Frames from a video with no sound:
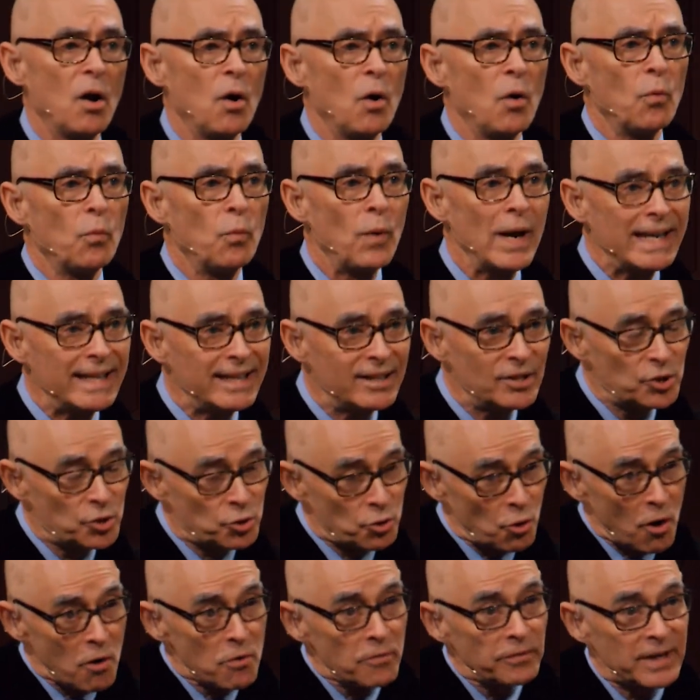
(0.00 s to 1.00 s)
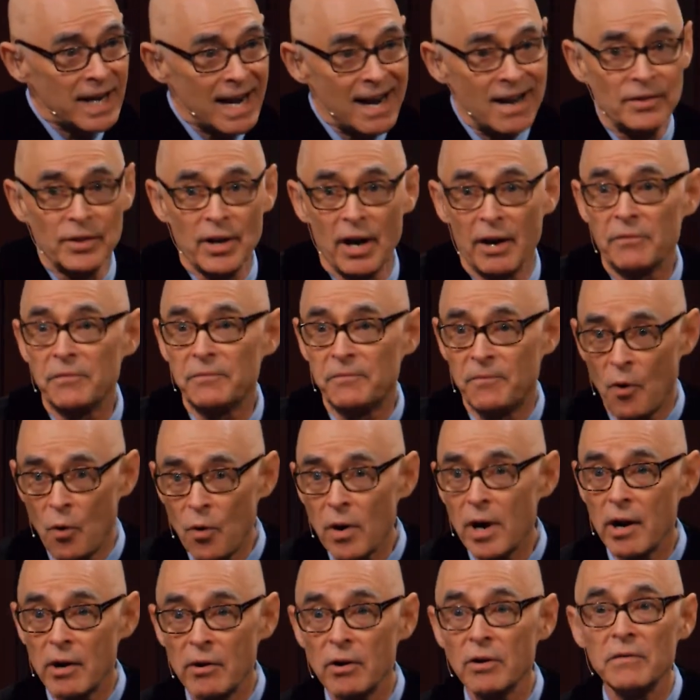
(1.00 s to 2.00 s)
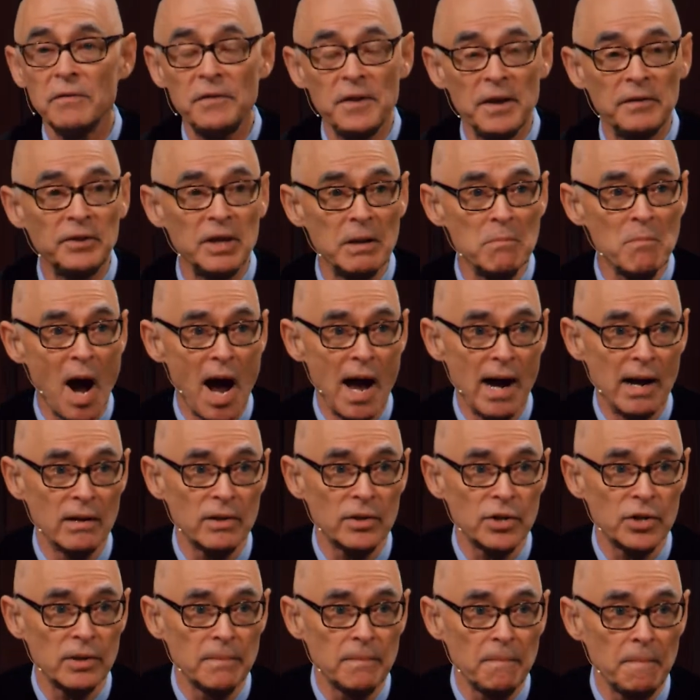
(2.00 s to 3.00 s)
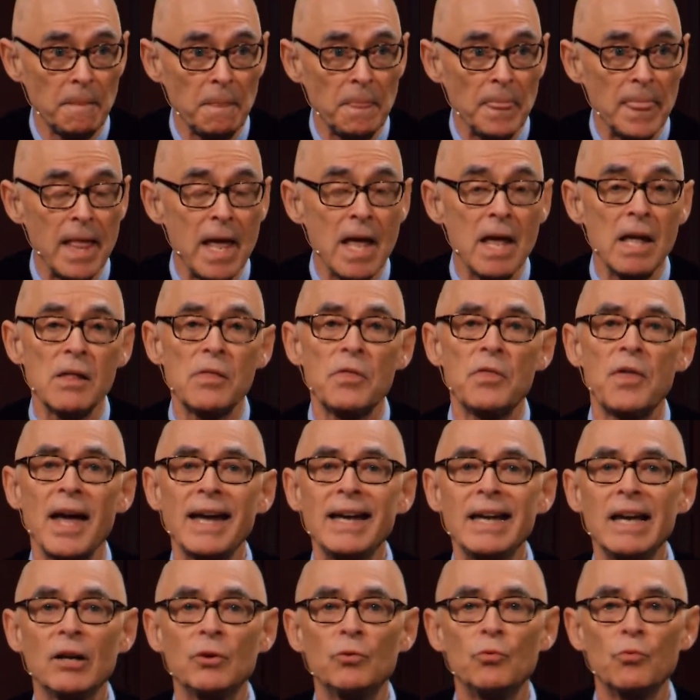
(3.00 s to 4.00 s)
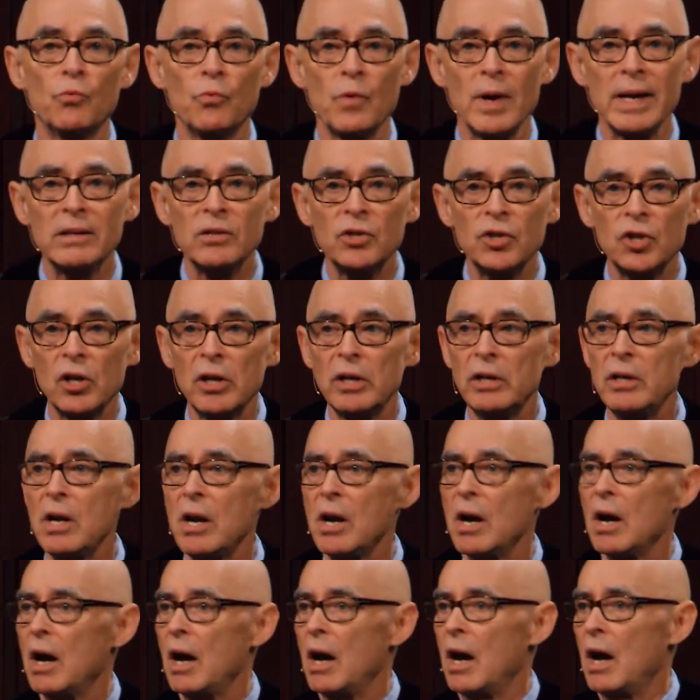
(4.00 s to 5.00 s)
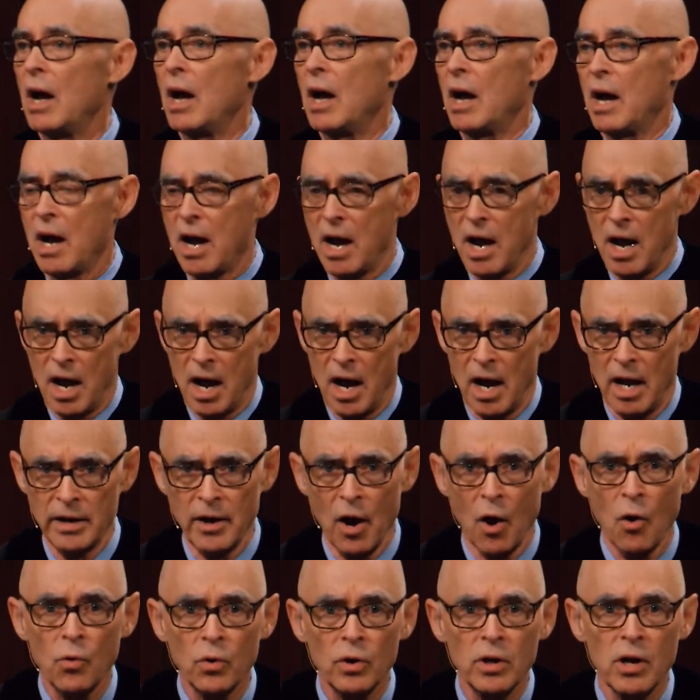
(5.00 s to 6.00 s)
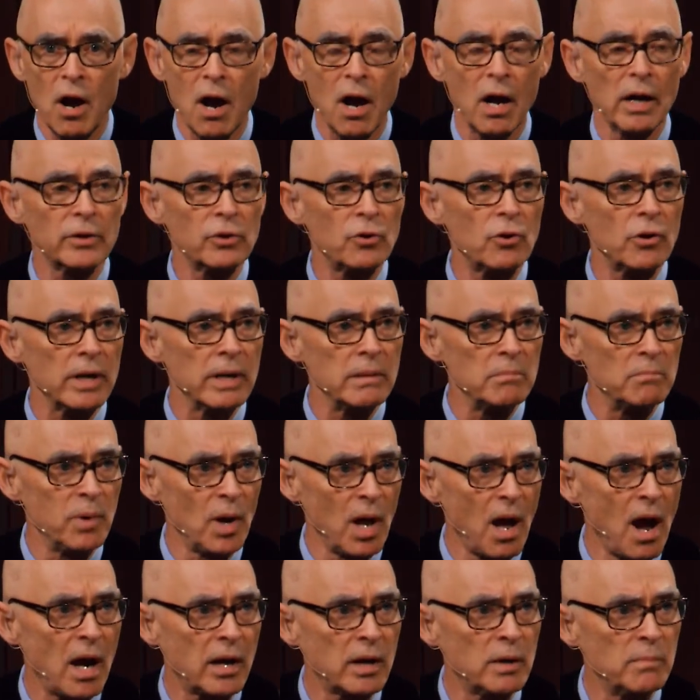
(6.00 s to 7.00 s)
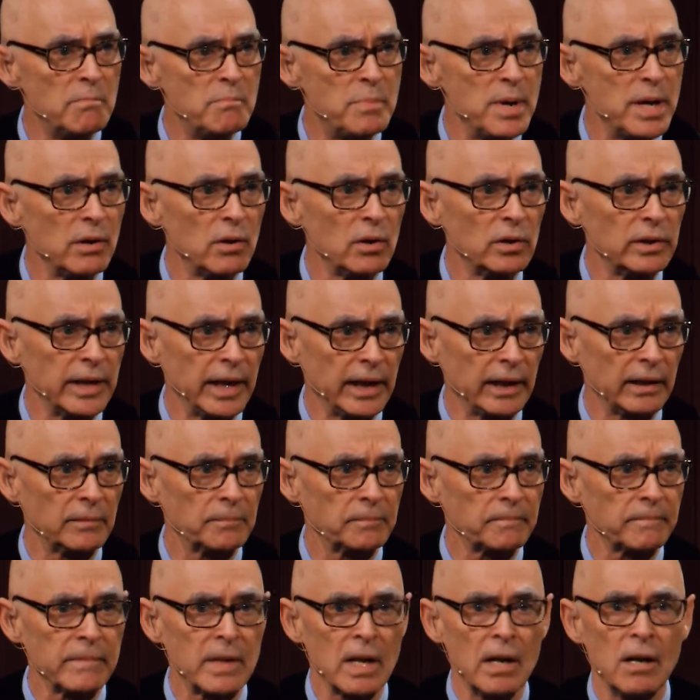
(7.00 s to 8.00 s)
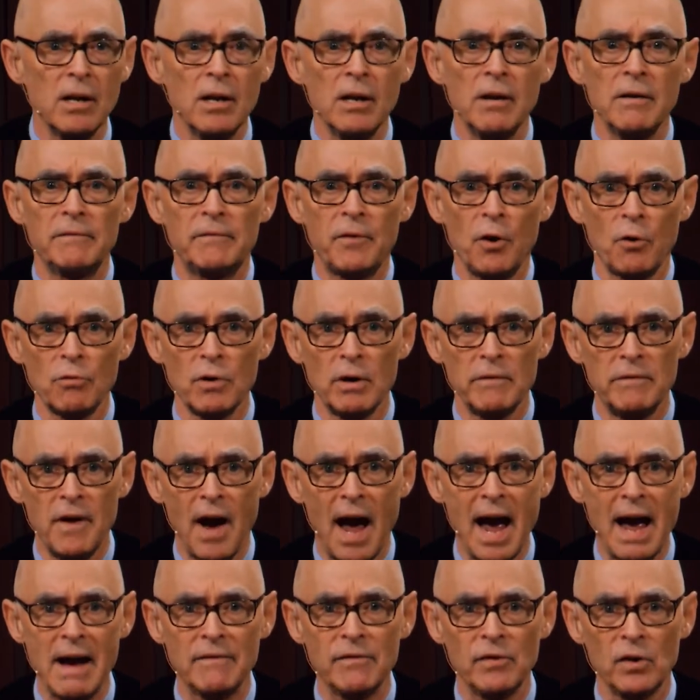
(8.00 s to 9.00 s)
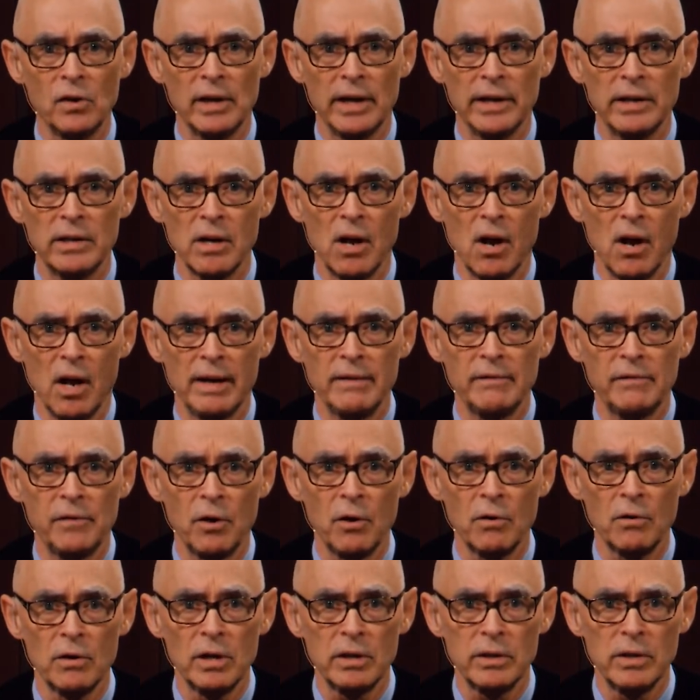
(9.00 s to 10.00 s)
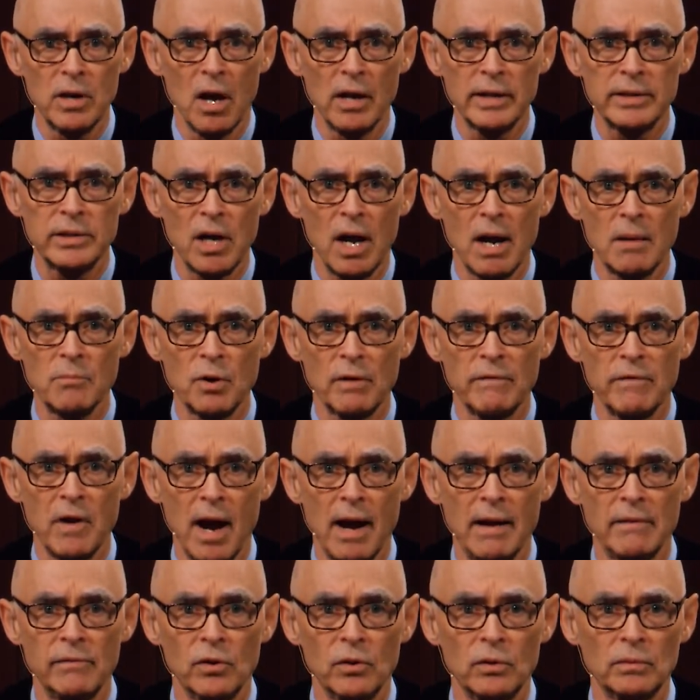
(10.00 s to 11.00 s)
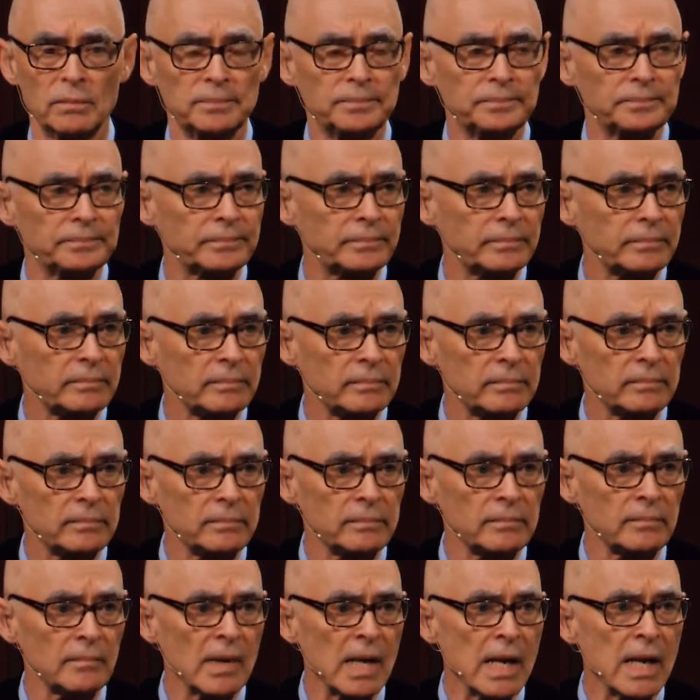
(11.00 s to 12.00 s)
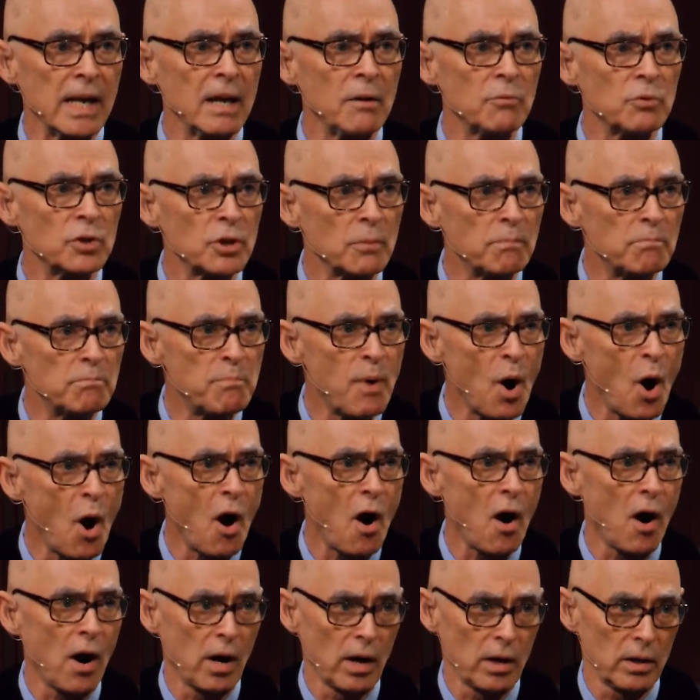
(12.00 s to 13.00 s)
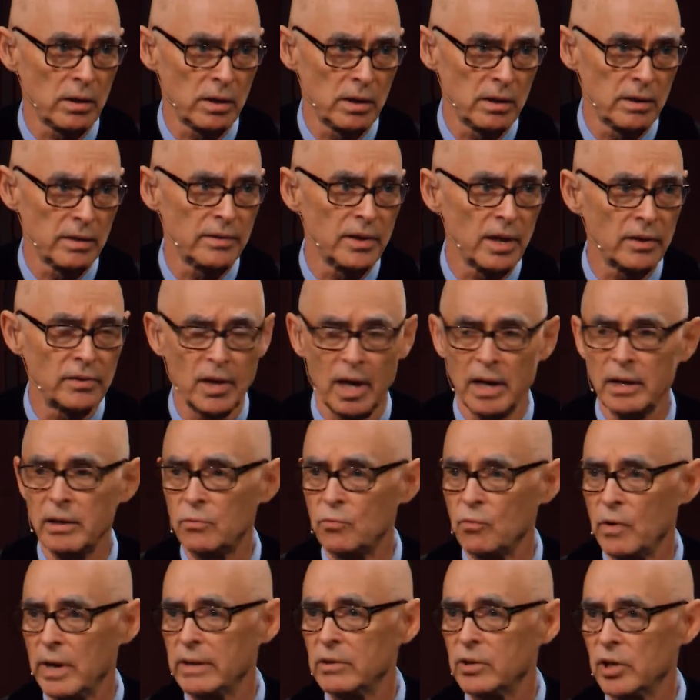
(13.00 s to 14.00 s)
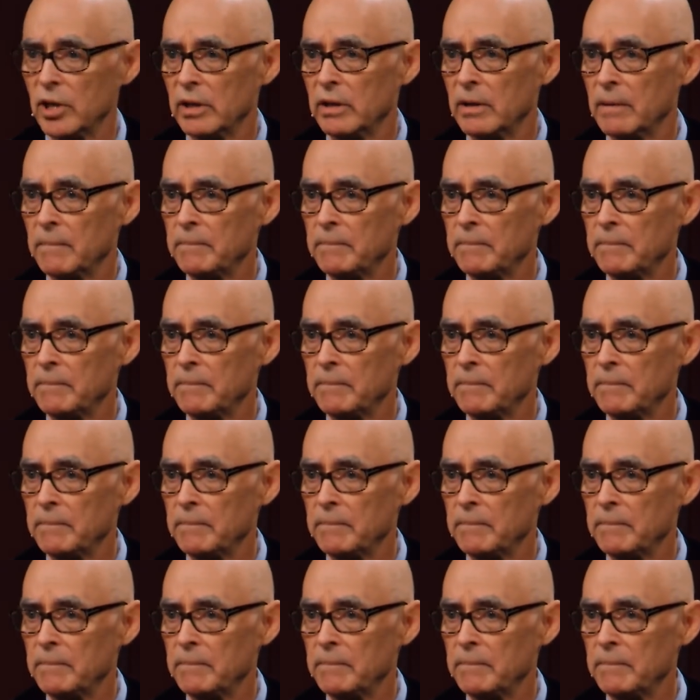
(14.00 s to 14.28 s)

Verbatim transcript: We drove down there 450 miles. They had rented an old concrete block building for revival at night, for nighttime revival. It was a bar that they had rented.